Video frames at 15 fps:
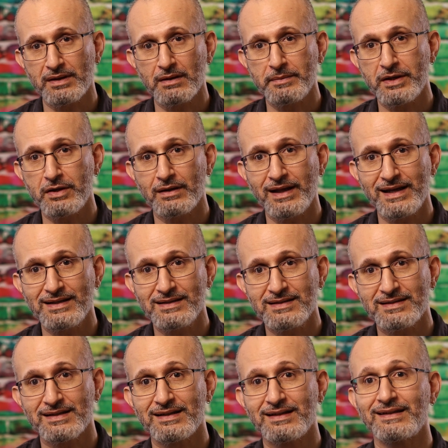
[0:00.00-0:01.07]
millimeter
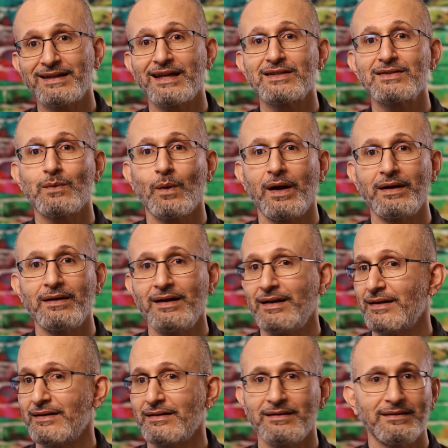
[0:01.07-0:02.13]
lens, guess what?
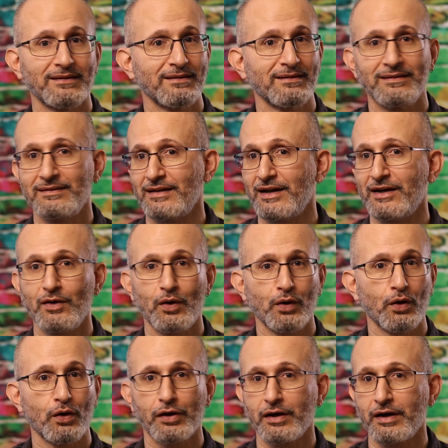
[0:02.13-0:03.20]
They're no
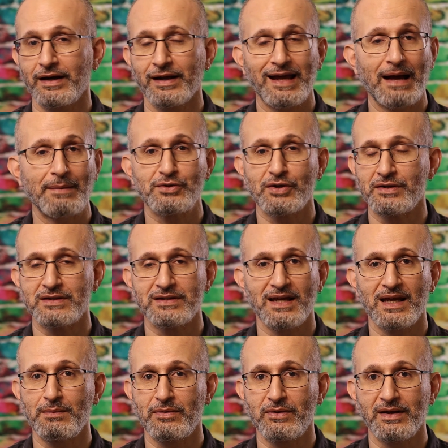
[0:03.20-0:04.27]
longer going to capture the
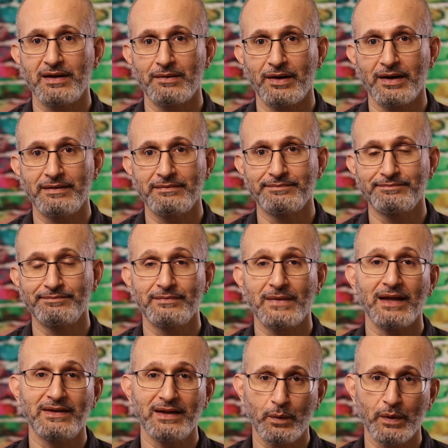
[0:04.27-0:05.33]
same thing, right?
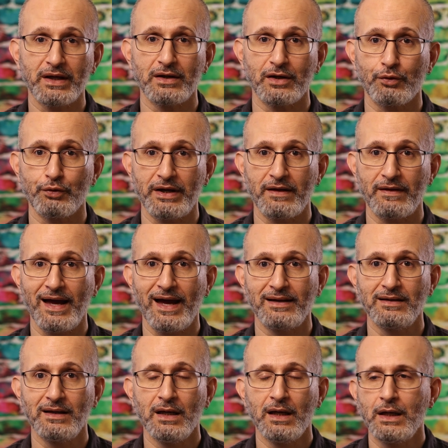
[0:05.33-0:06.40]
I think we can agree to
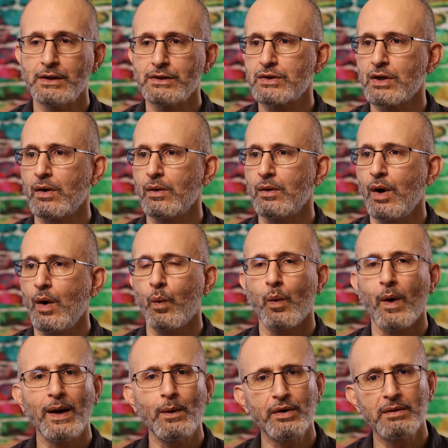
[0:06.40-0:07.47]
that. So
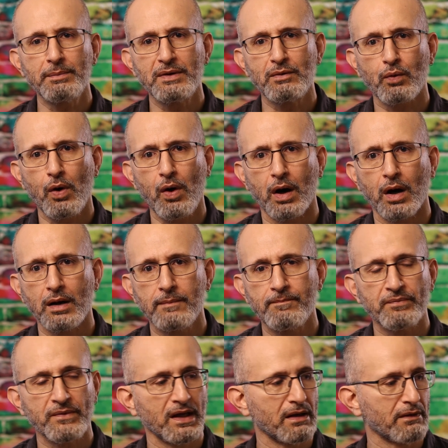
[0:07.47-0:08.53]
why would it be wrong
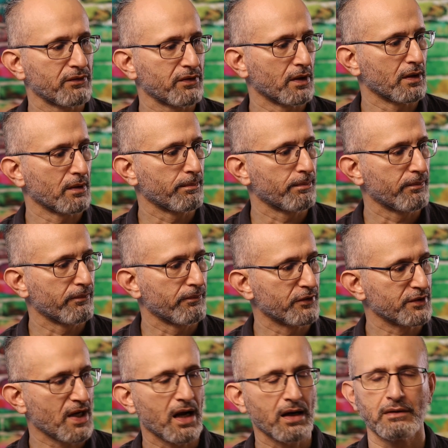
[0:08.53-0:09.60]
if the
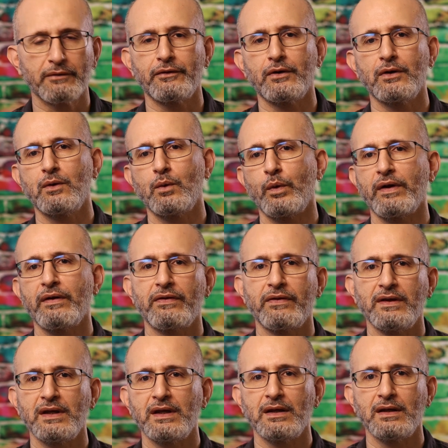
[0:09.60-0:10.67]
photographer with
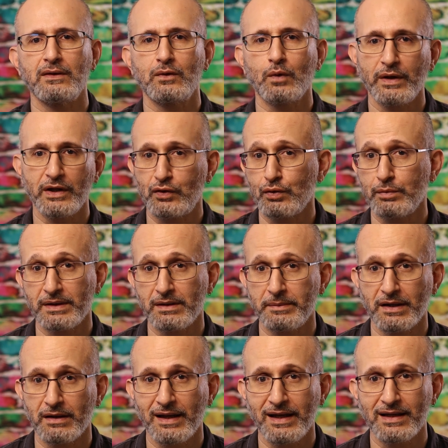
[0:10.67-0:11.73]
the 22
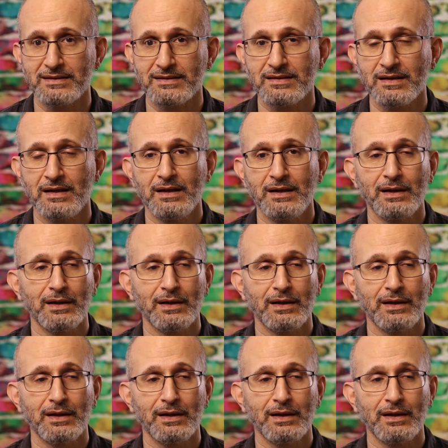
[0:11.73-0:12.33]
millimeter lens